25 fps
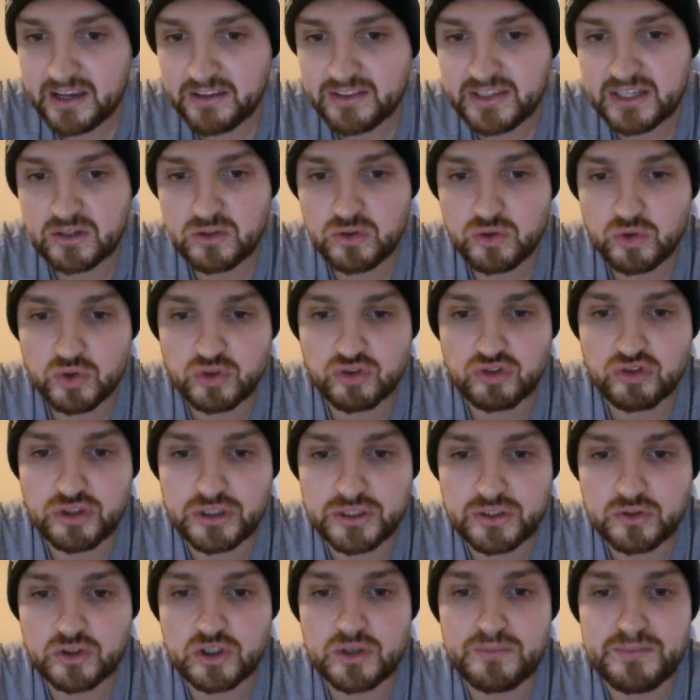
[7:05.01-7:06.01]
I think Lord
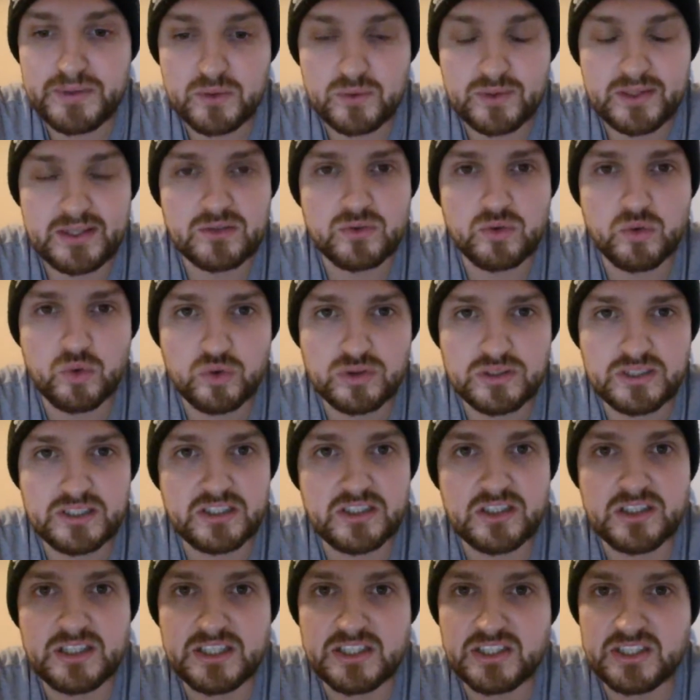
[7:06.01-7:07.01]
Royal could be one of these horses
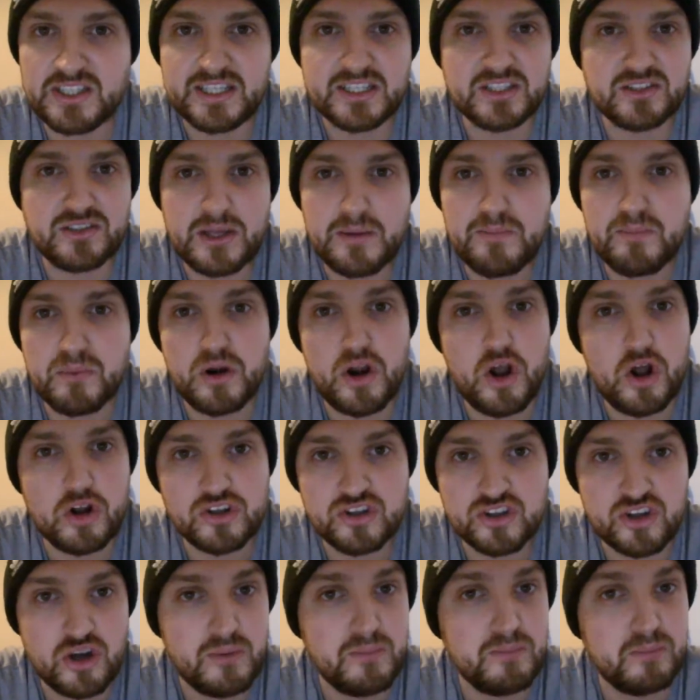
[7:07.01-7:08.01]
that just literally
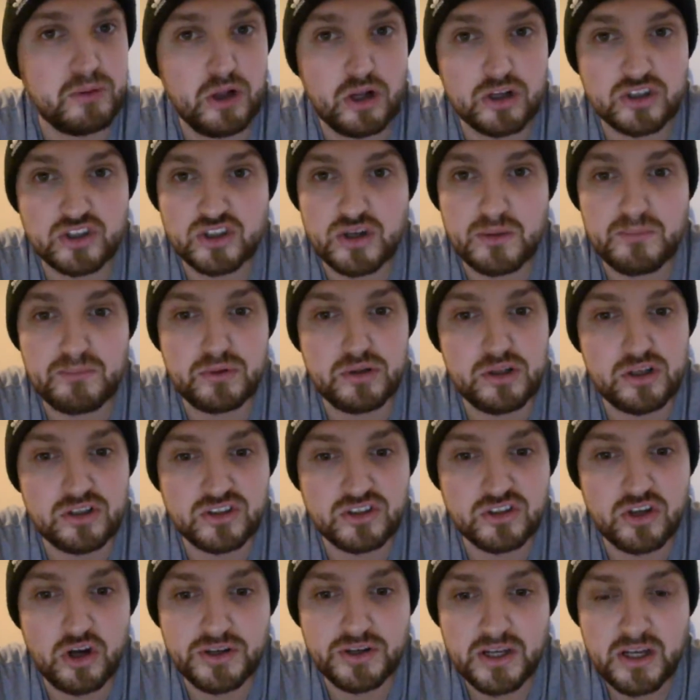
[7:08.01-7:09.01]
plods on, plods on,
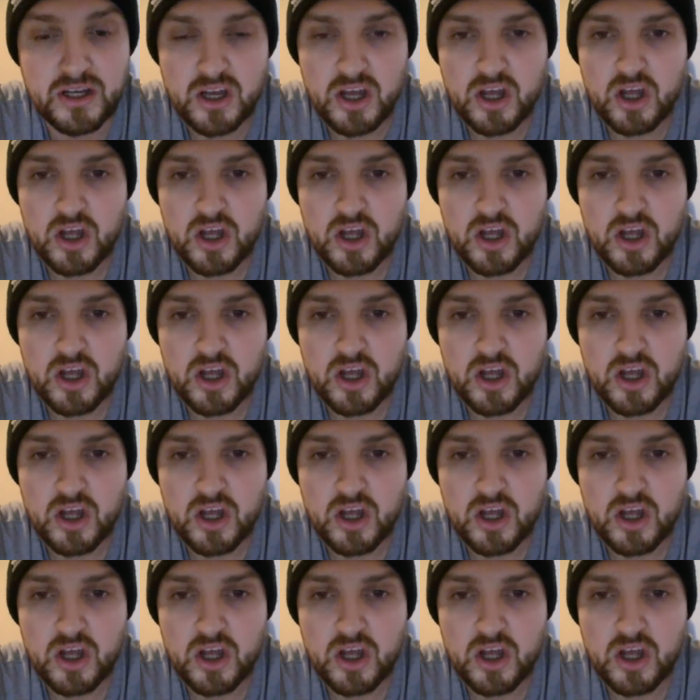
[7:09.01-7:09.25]
plods on.